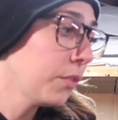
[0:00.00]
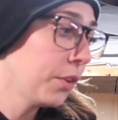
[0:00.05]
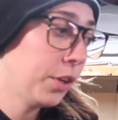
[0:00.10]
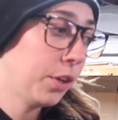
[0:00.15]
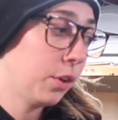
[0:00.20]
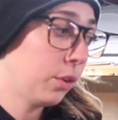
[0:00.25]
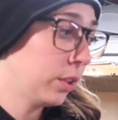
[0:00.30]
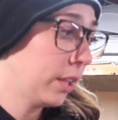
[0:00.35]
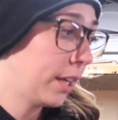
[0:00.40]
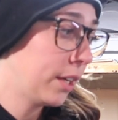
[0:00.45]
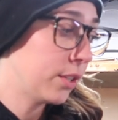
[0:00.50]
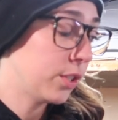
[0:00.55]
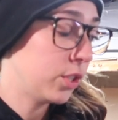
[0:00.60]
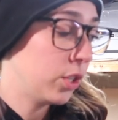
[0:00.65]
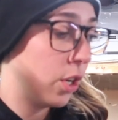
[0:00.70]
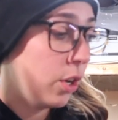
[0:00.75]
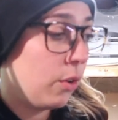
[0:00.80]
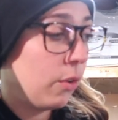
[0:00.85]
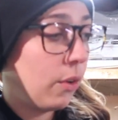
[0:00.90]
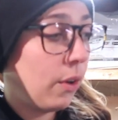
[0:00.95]
you know, let us
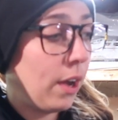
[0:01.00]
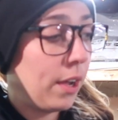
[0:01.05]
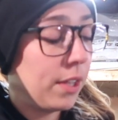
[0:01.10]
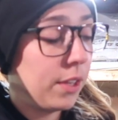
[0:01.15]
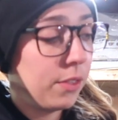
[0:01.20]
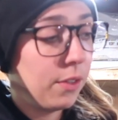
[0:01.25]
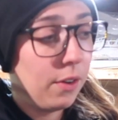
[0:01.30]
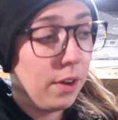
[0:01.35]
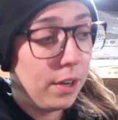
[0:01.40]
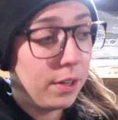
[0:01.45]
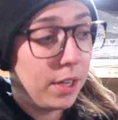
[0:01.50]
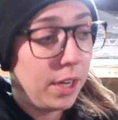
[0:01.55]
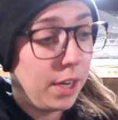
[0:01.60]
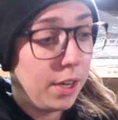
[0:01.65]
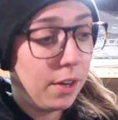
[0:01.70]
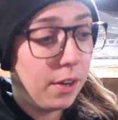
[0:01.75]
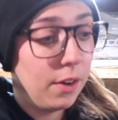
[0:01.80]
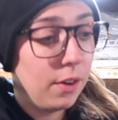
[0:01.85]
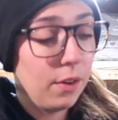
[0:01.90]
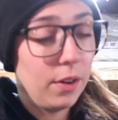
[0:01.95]
know either on
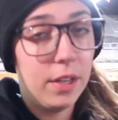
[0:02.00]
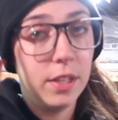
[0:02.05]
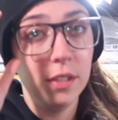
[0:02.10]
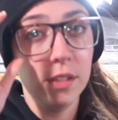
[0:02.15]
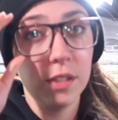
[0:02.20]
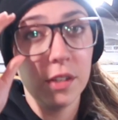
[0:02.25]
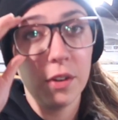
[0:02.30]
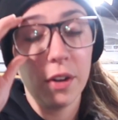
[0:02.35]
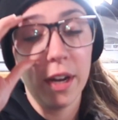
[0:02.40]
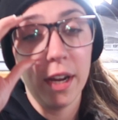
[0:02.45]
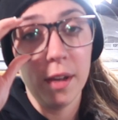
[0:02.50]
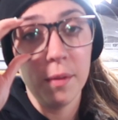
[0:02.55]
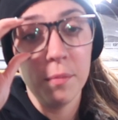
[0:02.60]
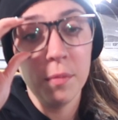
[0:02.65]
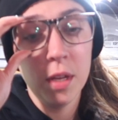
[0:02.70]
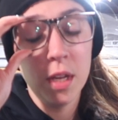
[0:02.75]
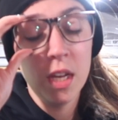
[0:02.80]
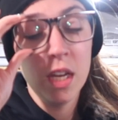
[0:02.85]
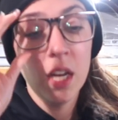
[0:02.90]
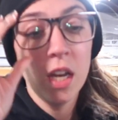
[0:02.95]
here or Instagram,